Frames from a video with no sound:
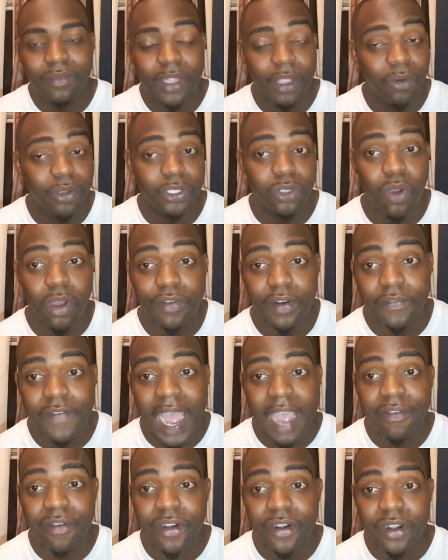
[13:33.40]
It was going for
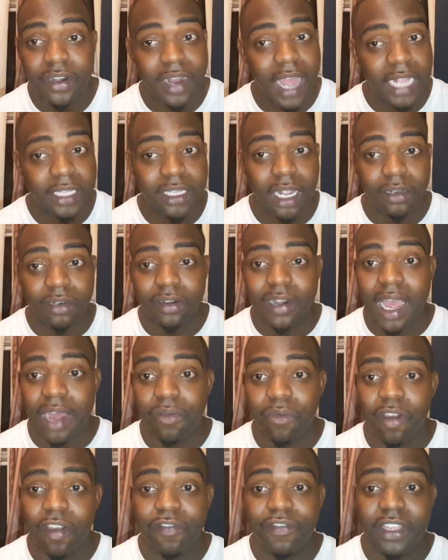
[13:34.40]
$500. I talked her down
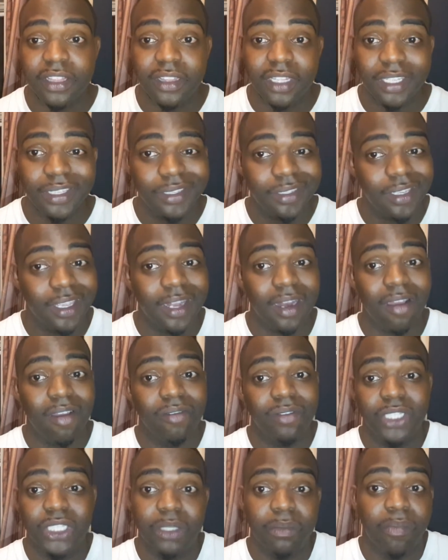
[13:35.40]
to $150. You
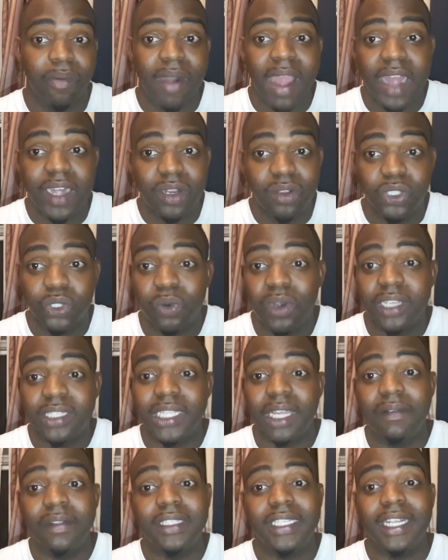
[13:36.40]
know, brand new
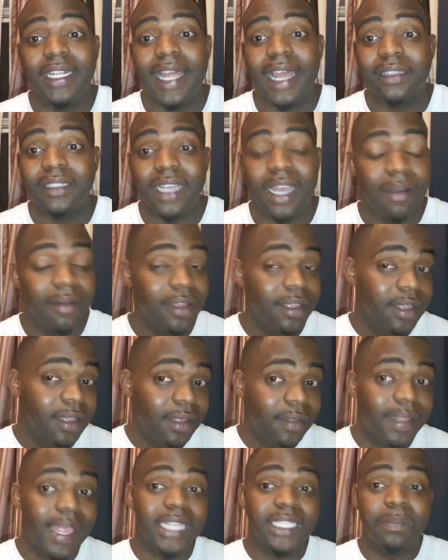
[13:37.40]
2017 laptop.
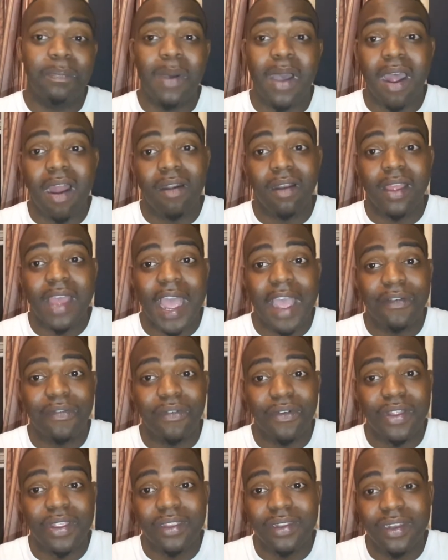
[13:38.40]
That's the power of God
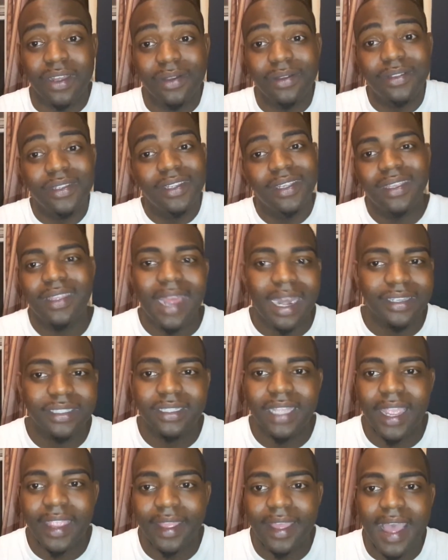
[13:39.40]
for you, you know. I just
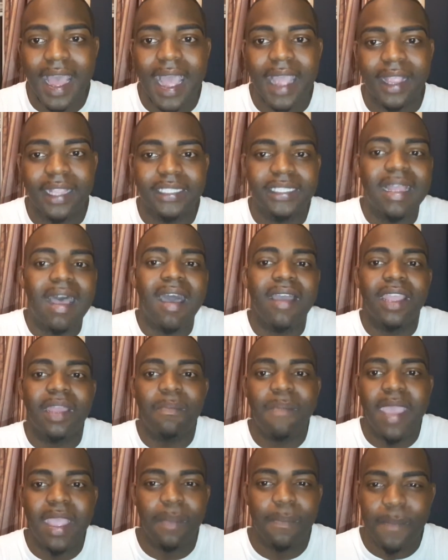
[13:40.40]
thank God, because now I
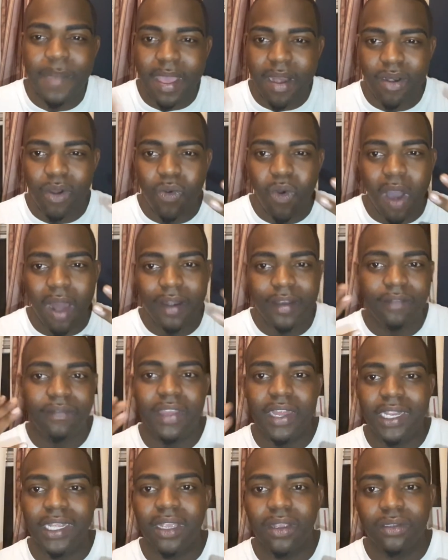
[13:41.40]
can make better quality
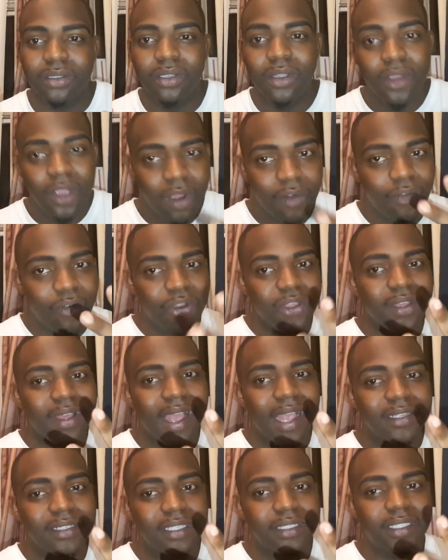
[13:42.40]
videos for you
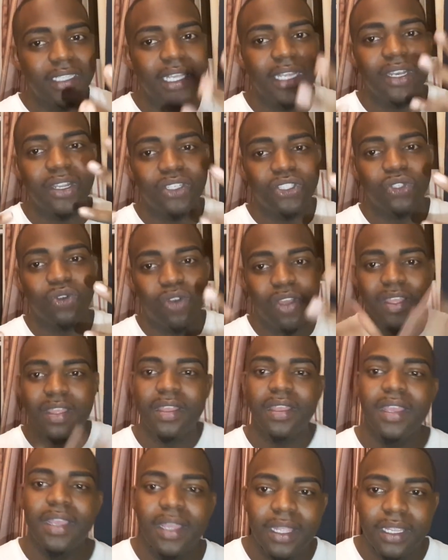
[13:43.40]
guys to see and enjoy.
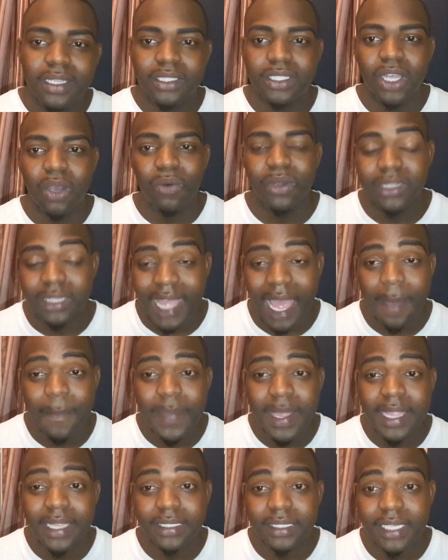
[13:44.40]
So with that
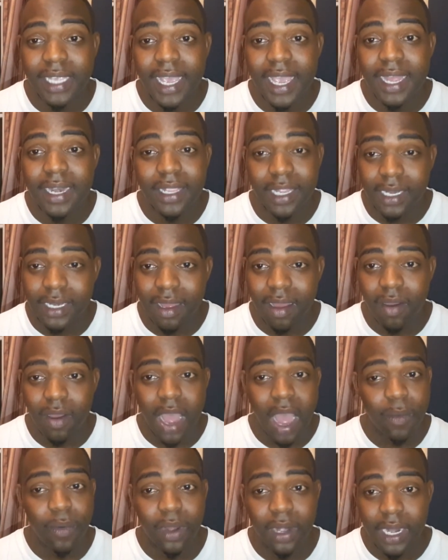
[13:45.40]
being said, you know,
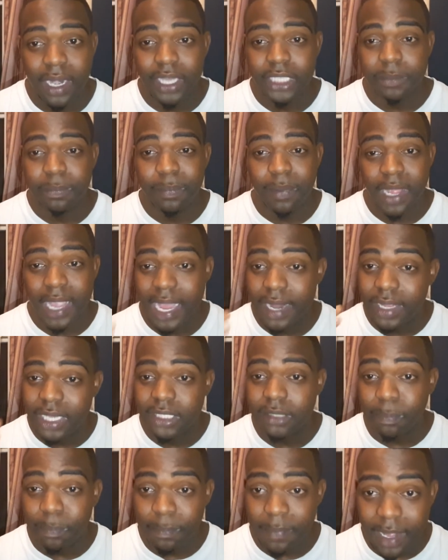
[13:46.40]
I'm going to end
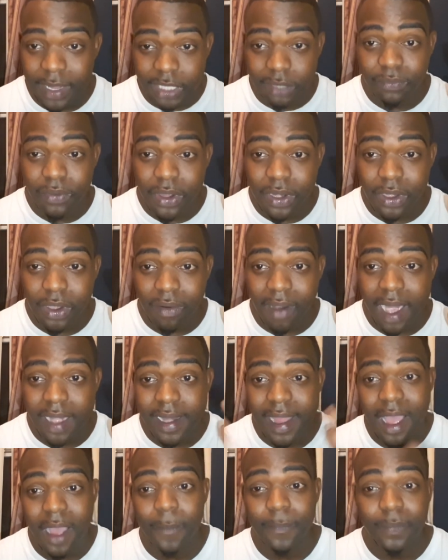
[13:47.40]
this video right
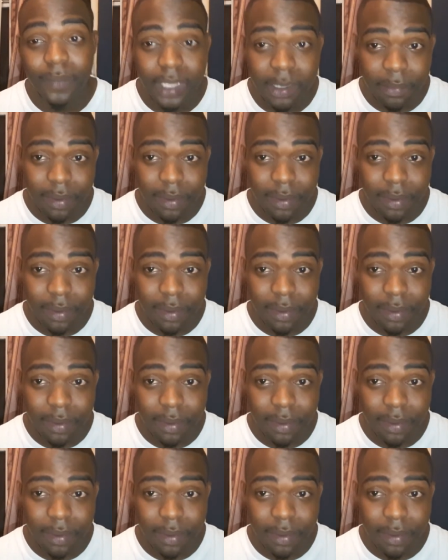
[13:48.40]
now.